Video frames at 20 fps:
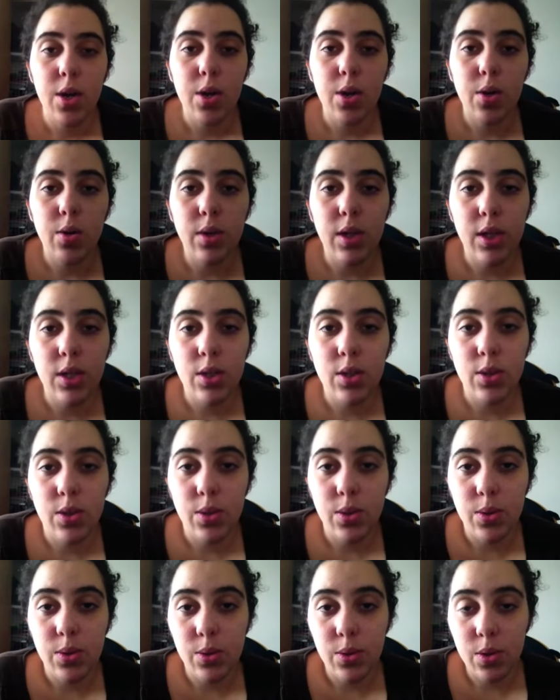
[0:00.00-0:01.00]
going
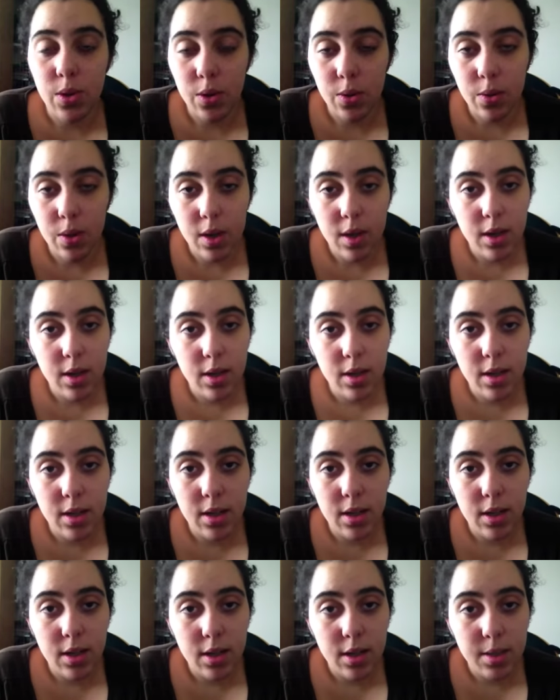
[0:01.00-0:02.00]
to go
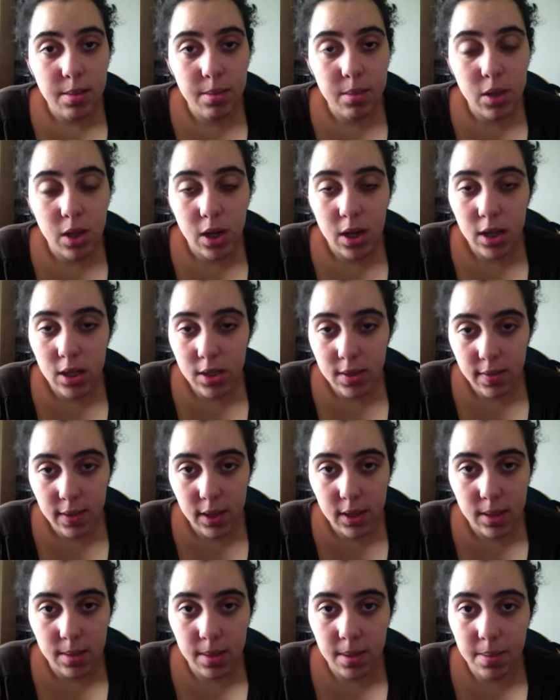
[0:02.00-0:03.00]
on um, Target's
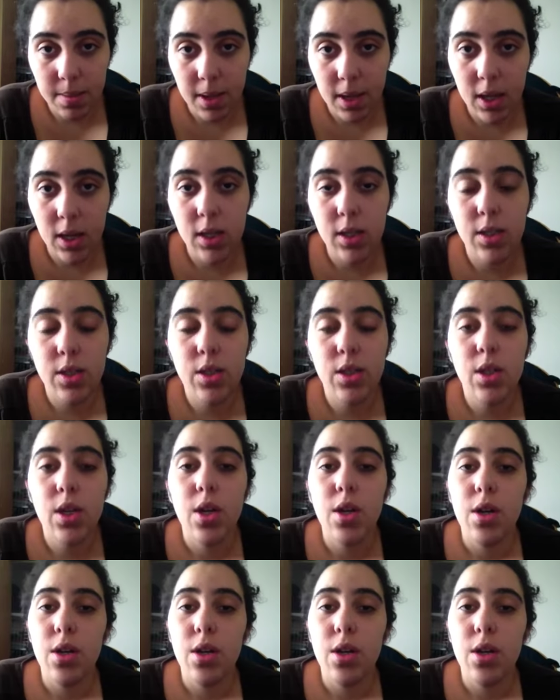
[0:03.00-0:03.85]
Facebook page.